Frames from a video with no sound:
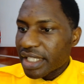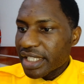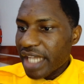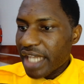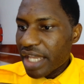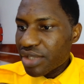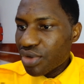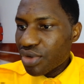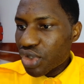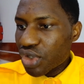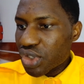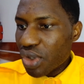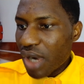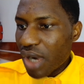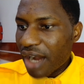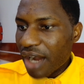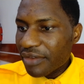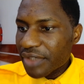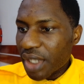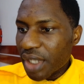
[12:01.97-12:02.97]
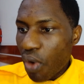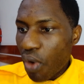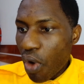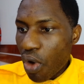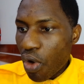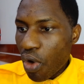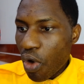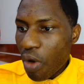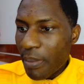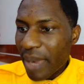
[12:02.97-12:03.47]
Then you also have the
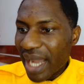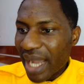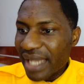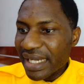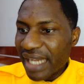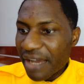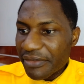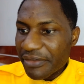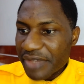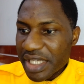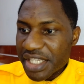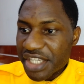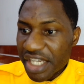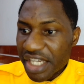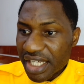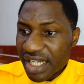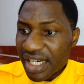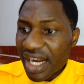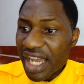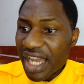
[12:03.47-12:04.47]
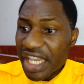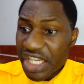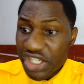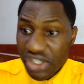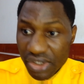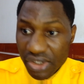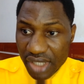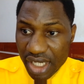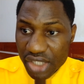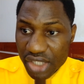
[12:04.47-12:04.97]
COCO by Navi General
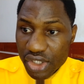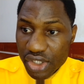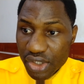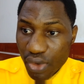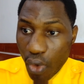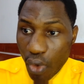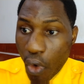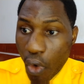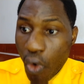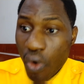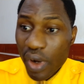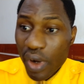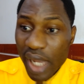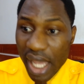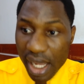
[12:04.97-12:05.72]
Insurance Co.